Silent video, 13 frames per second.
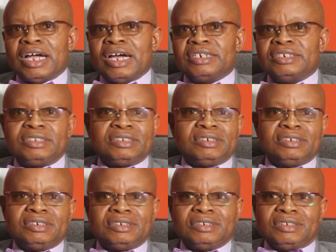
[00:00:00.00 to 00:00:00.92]
and
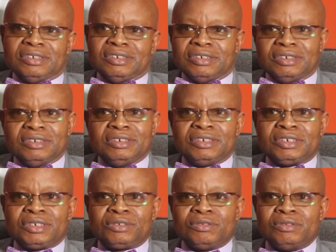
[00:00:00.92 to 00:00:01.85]

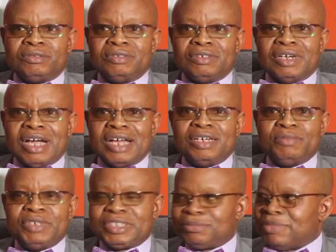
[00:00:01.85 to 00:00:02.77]
so her
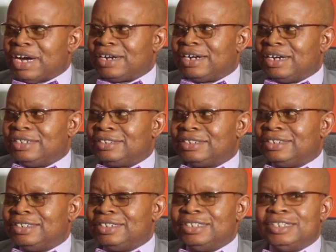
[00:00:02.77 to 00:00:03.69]
name is Margaret
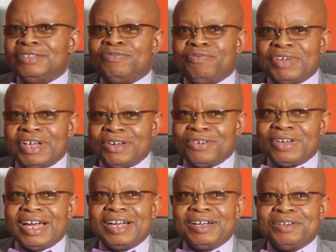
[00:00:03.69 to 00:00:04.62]

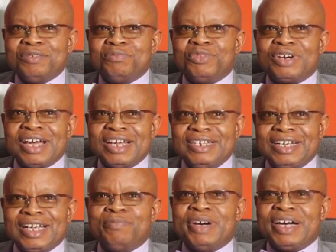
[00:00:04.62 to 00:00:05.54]
Ifelola
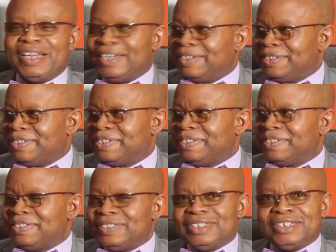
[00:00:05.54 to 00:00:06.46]
Moradike Balee.
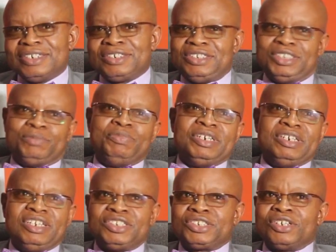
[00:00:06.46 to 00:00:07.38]
She's
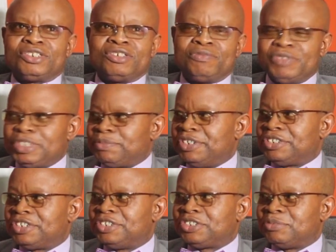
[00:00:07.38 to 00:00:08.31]
been a source of
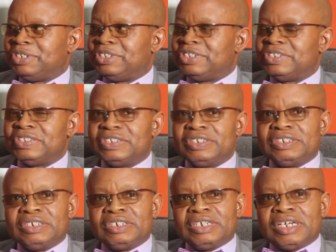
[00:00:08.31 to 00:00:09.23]
inspiration to me.
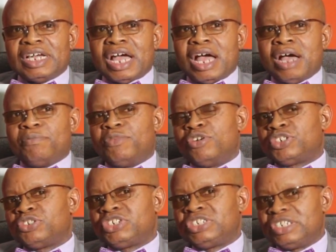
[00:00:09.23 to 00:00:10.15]
I'm
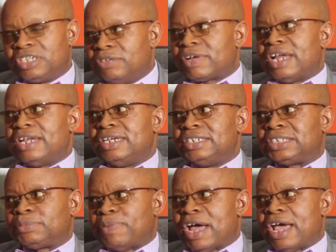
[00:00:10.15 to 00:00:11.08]
also significantly
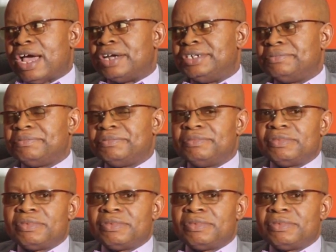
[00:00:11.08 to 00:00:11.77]
inspired